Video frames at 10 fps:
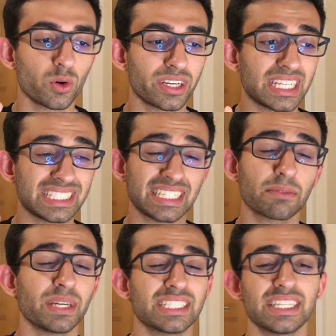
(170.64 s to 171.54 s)

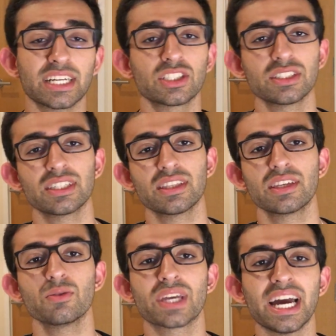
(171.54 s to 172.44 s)
reasoning-based sections in the
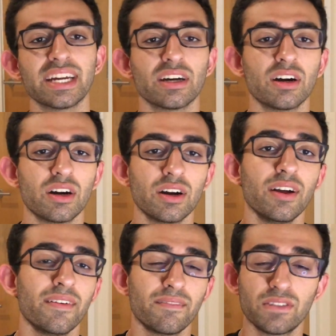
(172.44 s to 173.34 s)
UCAT are
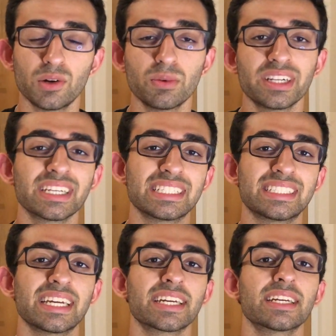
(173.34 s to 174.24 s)
verbal
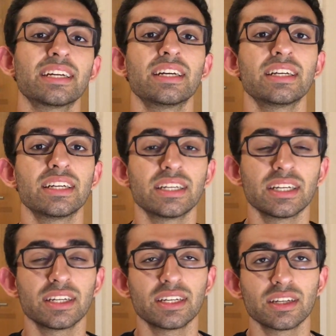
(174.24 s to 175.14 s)
reasoning,
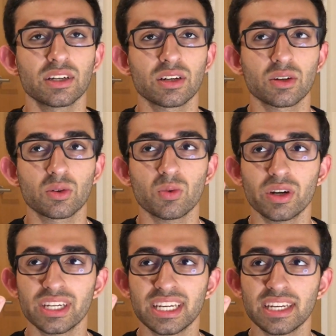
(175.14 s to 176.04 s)

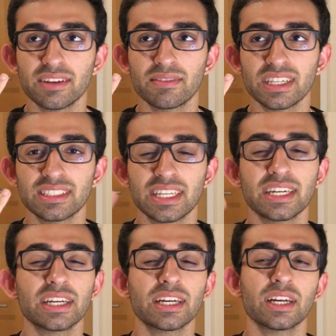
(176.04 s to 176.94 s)
quantitative
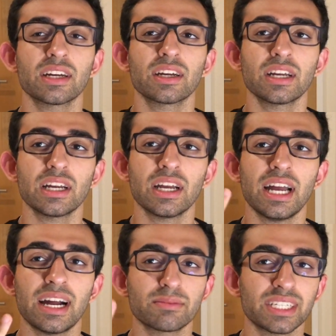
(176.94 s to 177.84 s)
reasoning,
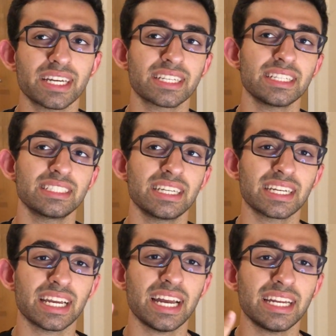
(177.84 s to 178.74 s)
abstract
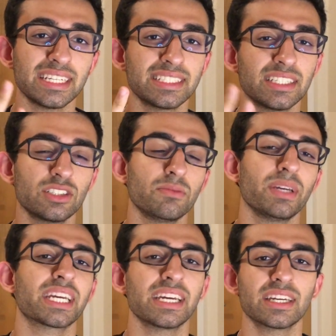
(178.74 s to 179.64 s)
reasoning, and decision
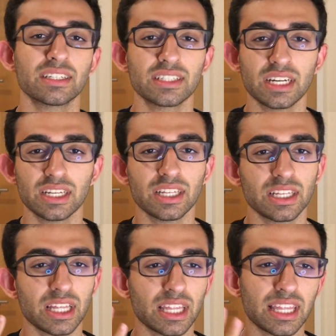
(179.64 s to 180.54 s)
making.
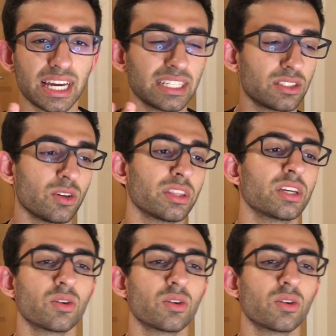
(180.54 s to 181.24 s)
That is not the